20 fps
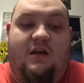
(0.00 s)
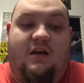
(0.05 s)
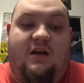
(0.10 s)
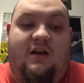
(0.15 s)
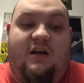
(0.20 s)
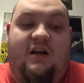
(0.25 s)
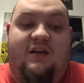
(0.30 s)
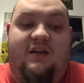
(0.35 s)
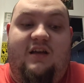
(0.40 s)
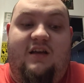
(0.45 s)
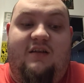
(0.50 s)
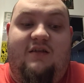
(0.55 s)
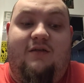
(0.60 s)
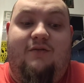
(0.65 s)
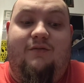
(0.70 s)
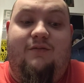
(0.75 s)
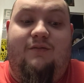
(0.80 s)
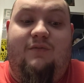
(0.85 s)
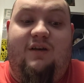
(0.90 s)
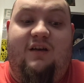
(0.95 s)
And I did
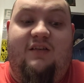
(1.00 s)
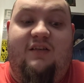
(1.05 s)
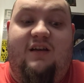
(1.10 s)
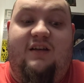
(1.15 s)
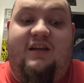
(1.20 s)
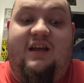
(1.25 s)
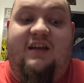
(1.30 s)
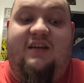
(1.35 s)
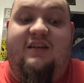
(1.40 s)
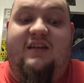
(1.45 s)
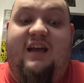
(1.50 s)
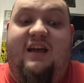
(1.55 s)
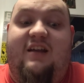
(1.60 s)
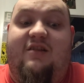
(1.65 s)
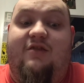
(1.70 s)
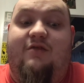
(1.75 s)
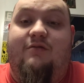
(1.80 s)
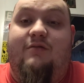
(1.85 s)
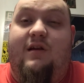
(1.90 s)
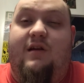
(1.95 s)
get
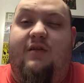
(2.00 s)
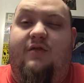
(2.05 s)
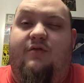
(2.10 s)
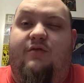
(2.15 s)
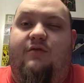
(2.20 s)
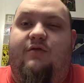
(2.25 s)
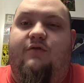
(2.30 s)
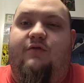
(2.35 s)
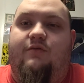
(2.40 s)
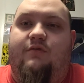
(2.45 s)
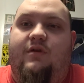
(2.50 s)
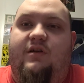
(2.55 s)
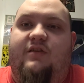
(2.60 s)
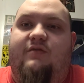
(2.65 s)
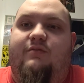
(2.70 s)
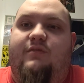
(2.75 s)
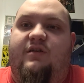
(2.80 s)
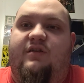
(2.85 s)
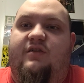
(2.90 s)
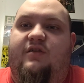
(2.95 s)
it around
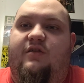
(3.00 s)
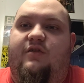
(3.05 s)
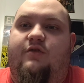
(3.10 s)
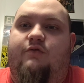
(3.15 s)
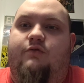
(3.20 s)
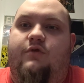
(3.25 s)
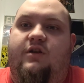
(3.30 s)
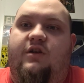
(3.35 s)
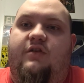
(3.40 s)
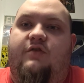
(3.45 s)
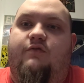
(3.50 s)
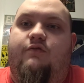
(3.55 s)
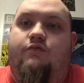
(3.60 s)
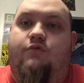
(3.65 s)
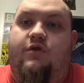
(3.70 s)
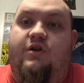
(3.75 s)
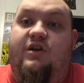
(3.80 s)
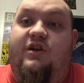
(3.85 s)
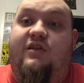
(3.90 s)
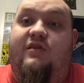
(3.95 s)
Christmas of
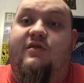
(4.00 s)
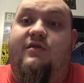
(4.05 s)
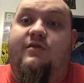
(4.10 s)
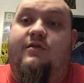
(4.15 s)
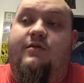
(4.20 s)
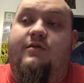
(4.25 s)
2020.